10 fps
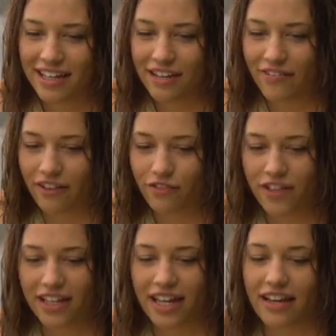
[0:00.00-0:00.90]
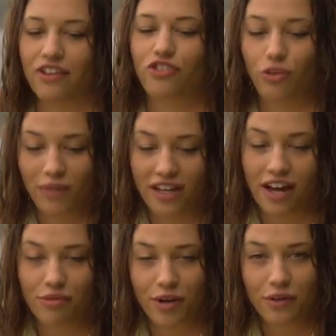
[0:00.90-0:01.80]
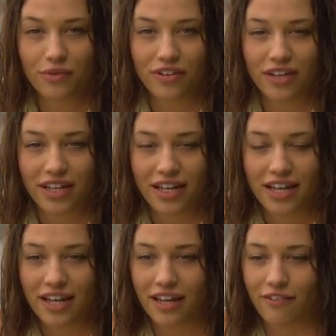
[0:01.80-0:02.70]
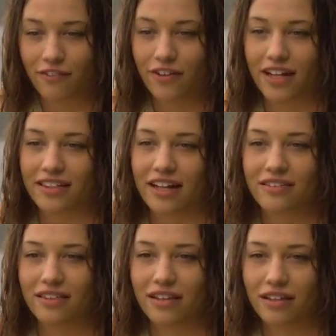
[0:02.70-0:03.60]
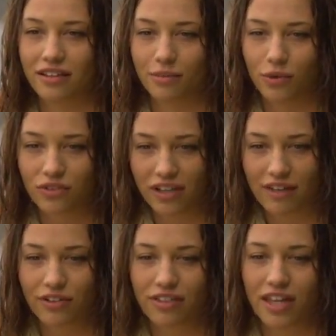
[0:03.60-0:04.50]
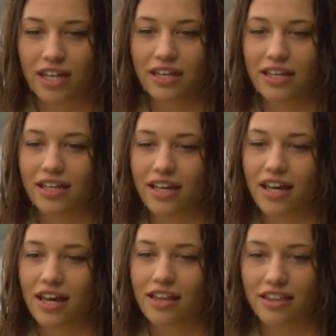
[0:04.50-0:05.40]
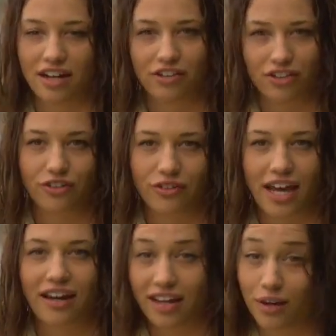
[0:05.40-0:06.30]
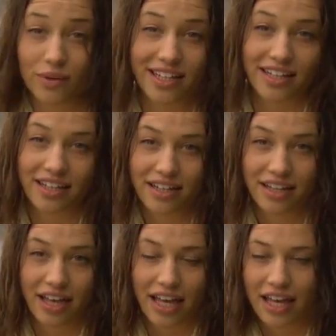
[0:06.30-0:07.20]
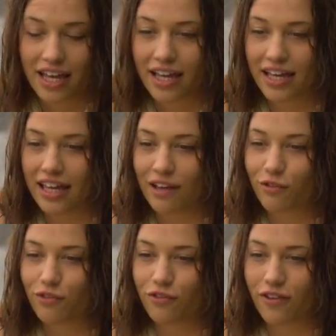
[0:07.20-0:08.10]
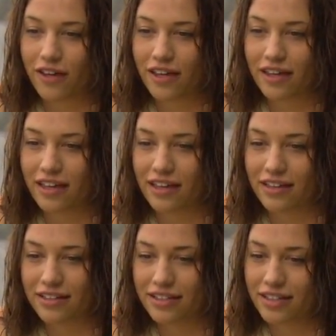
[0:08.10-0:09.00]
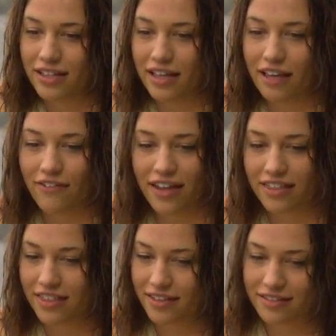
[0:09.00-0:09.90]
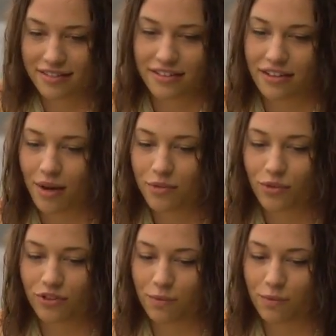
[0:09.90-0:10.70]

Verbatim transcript: if I feel like I should be cutthroat, if I feel like that's the, the most clever thing, then I should do that and I will. If if I come to a